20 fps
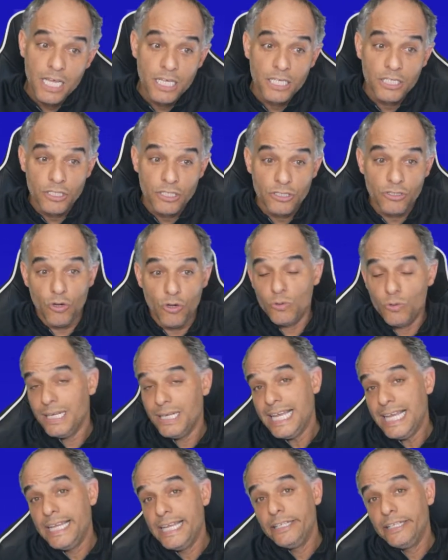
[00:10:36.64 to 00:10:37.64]
So
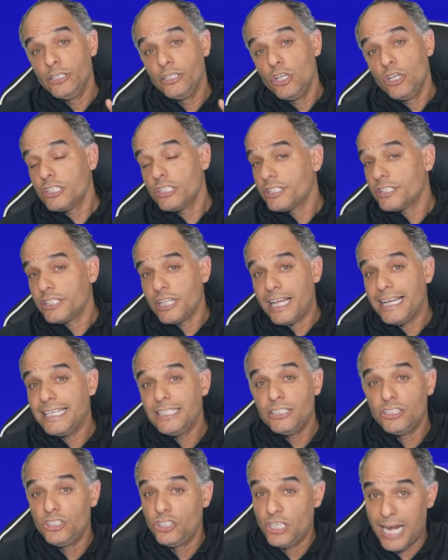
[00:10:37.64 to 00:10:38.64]
it looks like
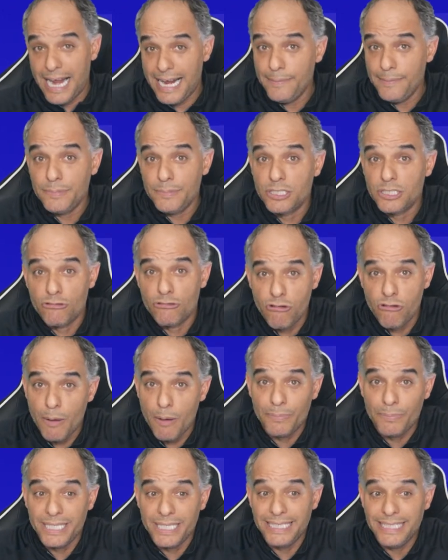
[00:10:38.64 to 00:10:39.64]
James
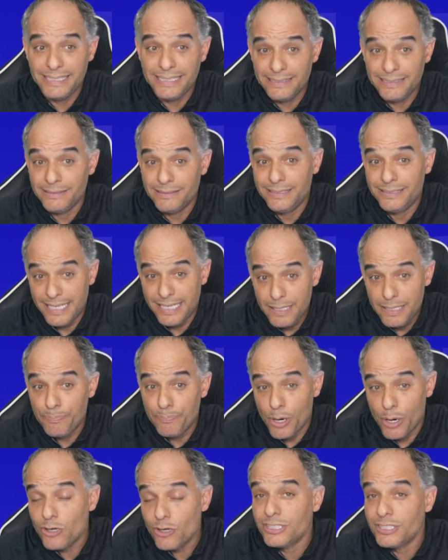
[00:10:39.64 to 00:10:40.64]
Crumbley did
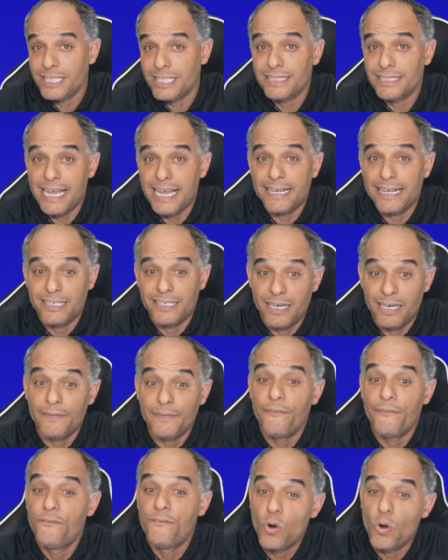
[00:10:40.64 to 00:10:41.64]
purchase that gun
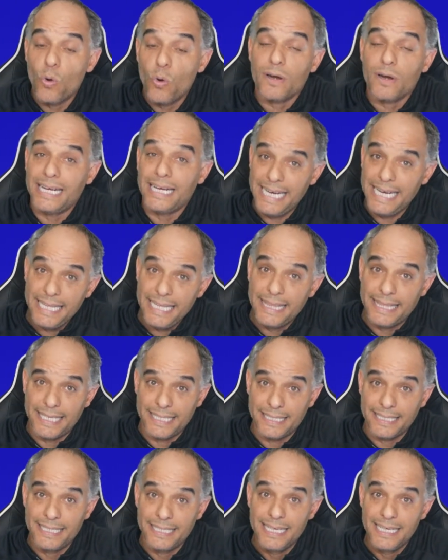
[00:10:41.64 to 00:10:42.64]
for Ethan.
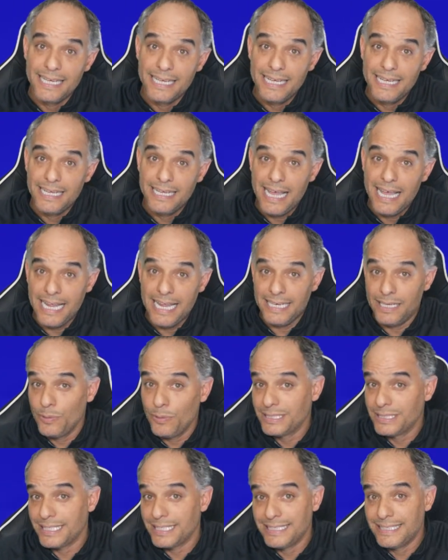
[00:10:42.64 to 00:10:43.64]
And it
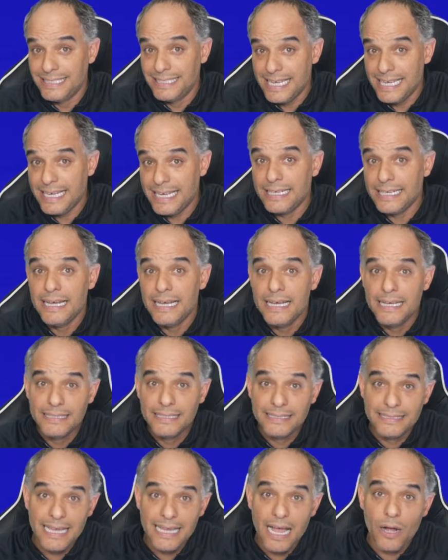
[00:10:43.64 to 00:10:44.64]
was a Sig
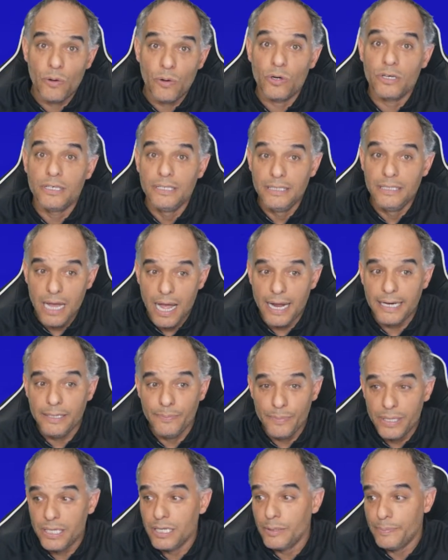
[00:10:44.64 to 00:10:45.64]
Sauer
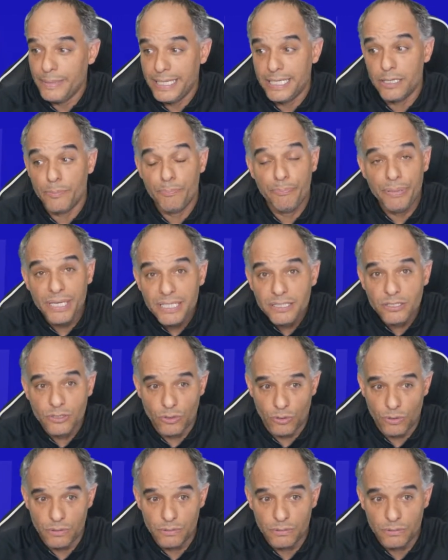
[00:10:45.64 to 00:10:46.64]
9mm pistol.